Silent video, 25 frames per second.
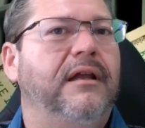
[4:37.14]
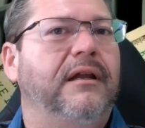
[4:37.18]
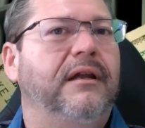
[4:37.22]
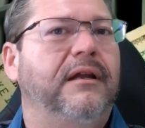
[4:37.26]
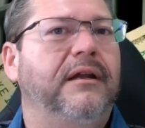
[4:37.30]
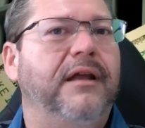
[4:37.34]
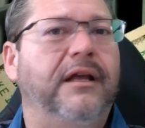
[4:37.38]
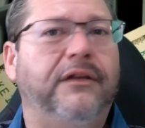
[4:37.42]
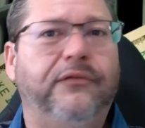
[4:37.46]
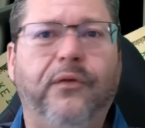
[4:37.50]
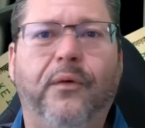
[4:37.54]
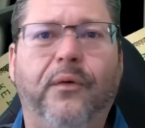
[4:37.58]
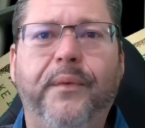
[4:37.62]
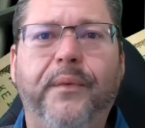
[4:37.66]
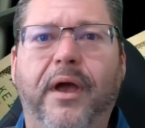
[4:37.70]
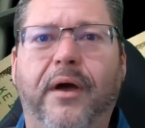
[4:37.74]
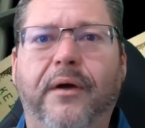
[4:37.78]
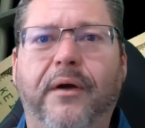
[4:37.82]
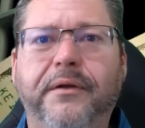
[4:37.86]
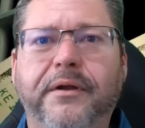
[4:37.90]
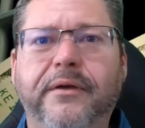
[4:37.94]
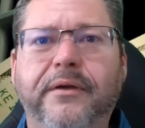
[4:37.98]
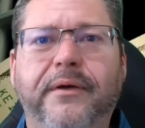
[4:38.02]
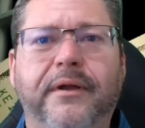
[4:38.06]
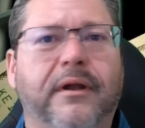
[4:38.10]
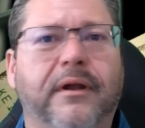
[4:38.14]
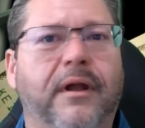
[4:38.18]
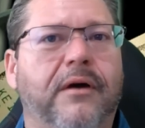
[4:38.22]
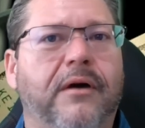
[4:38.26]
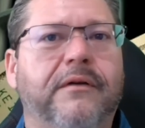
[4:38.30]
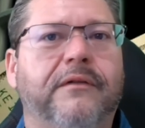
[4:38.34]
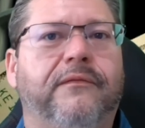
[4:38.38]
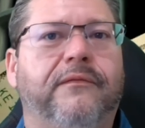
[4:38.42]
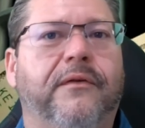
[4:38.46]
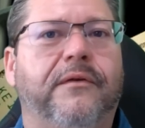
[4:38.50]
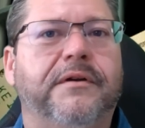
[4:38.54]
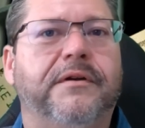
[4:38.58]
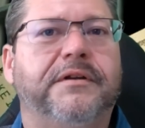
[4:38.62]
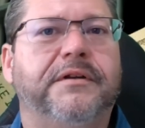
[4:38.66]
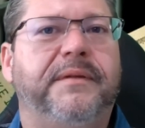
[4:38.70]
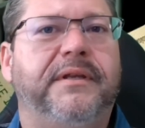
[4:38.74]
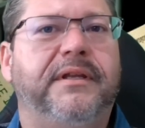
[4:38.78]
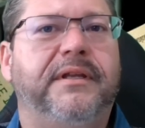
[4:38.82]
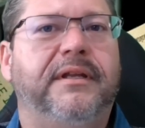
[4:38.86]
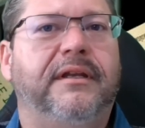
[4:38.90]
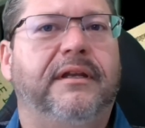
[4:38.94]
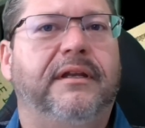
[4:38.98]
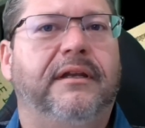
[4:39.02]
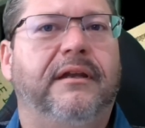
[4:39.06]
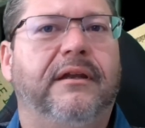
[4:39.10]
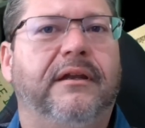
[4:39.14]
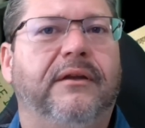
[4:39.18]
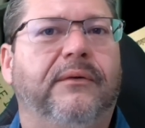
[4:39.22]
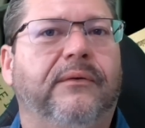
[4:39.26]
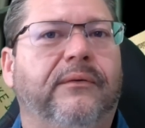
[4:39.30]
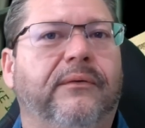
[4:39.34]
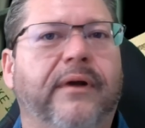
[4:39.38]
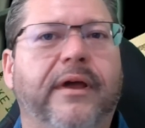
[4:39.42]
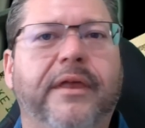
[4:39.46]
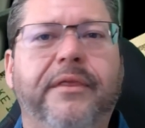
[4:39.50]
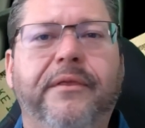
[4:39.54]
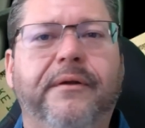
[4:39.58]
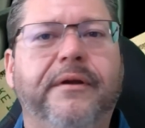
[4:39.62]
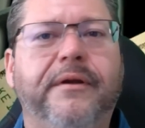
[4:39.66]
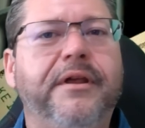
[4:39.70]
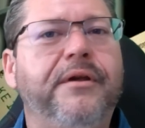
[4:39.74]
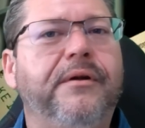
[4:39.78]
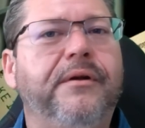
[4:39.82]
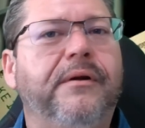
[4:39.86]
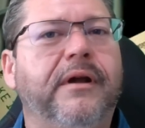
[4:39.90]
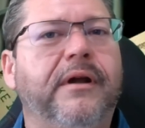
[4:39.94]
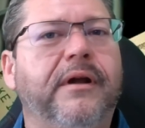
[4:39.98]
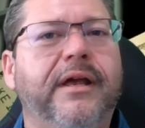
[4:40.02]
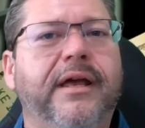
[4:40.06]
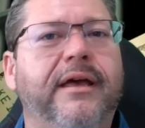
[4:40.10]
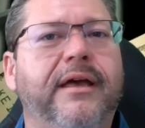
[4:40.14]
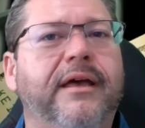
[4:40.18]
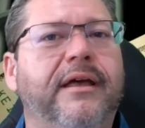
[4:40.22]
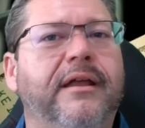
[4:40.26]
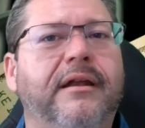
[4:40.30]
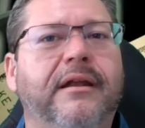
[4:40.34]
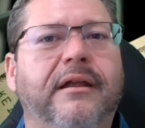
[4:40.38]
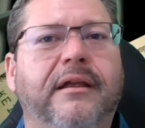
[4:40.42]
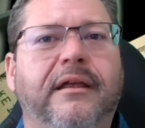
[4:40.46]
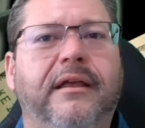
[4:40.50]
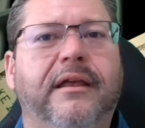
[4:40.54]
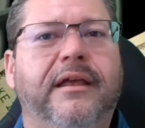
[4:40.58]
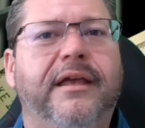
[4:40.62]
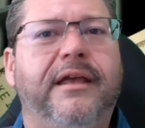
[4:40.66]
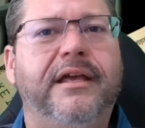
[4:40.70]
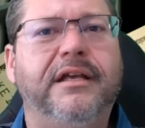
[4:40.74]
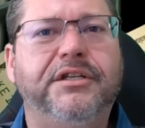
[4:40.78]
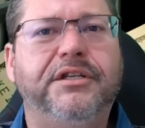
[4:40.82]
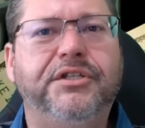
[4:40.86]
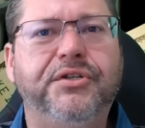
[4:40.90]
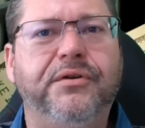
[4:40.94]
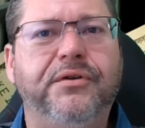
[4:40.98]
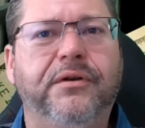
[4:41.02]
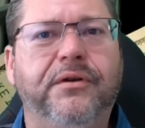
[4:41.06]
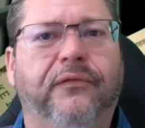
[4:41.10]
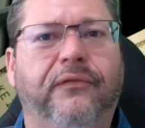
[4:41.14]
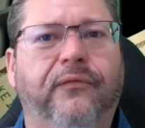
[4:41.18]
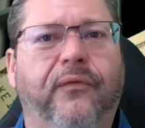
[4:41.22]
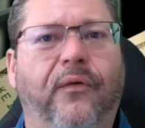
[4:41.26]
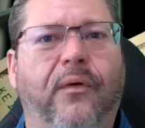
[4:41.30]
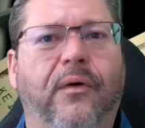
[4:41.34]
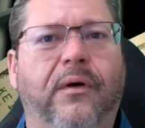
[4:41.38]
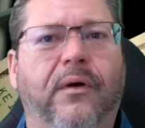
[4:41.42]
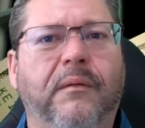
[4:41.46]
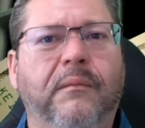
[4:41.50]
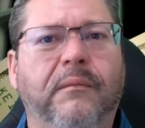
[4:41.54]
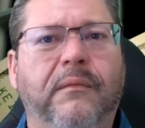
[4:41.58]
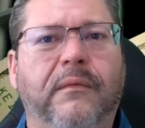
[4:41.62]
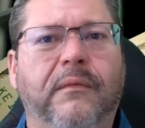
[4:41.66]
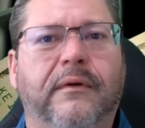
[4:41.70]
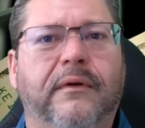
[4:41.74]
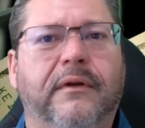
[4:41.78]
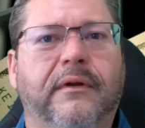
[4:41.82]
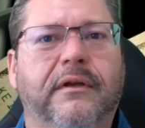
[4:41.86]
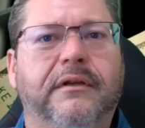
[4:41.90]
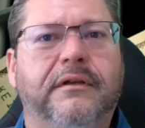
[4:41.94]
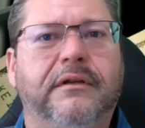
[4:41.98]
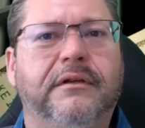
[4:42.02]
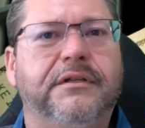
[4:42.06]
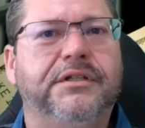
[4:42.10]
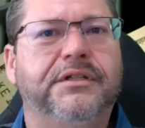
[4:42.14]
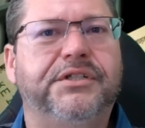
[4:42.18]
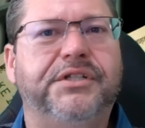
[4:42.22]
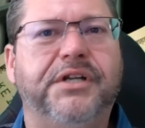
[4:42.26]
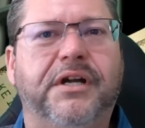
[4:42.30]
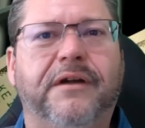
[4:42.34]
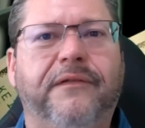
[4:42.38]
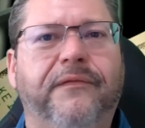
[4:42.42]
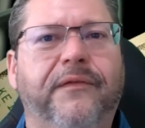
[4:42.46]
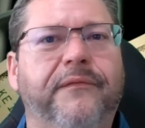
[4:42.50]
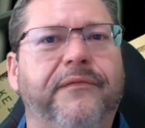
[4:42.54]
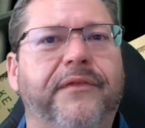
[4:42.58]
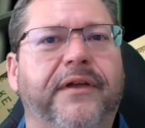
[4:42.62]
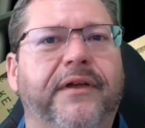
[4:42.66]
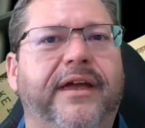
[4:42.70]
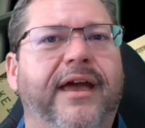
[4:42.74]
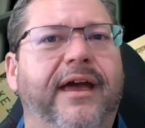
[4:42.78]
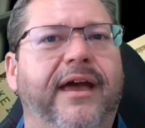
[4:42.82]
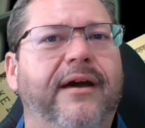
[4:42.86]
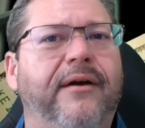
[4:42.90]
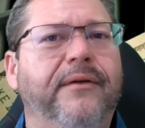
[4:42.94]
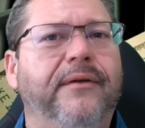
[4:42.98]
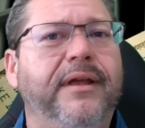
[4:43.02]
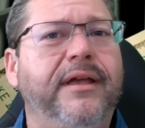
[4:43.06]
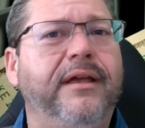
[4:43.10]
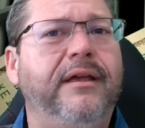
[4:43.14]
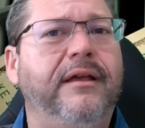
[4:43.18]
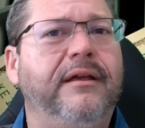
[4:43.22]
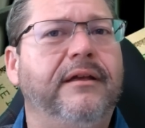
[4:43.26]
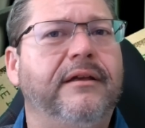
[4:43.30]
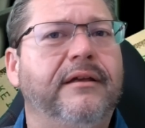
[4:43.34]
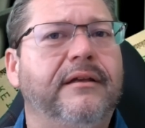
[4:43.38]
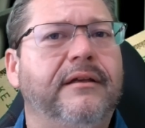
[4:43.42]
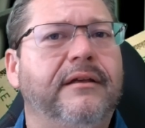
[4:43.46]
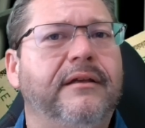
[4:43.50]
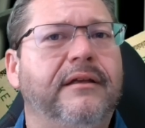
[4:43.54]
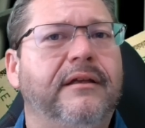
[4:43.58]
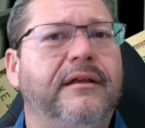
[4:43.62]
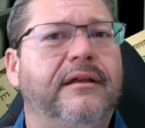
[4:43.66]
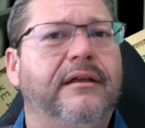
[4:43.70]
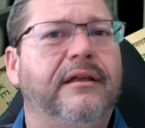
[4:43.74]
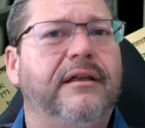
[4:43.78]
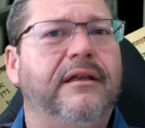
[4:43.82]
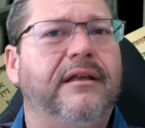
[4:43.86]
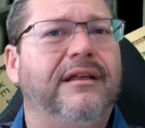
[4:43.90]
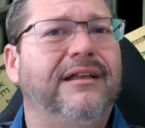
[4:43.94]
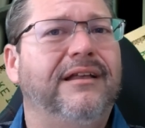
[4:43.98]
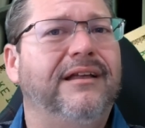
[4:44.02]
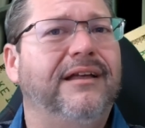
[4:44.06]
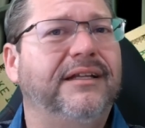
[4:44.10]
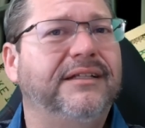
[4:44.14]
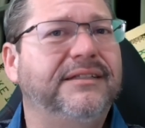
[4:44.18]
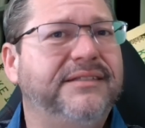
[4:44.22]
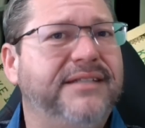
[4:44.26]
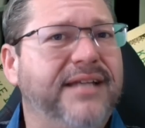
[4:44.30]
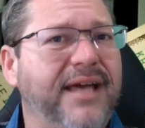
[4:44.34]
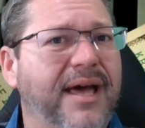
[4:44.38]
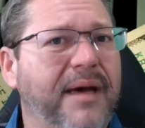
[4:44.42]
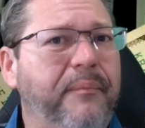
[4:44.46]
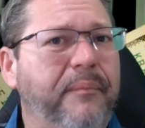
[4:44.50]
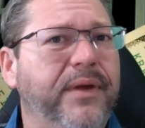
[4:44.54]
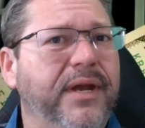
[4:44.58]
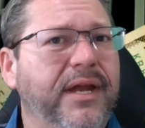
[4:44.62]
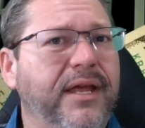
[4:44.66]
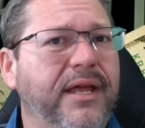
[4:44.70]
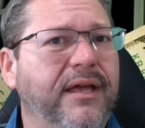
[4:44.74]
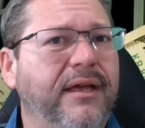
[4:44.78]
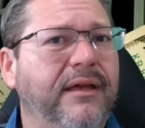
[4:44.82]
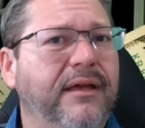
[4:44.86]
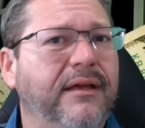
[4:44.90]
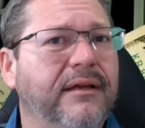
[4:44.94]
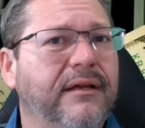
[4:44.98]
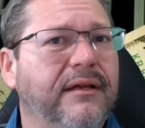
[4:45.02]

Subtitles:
That's what we all do in law enforcement. Whether you're in his uniform, the sheriff of the county, a deputy,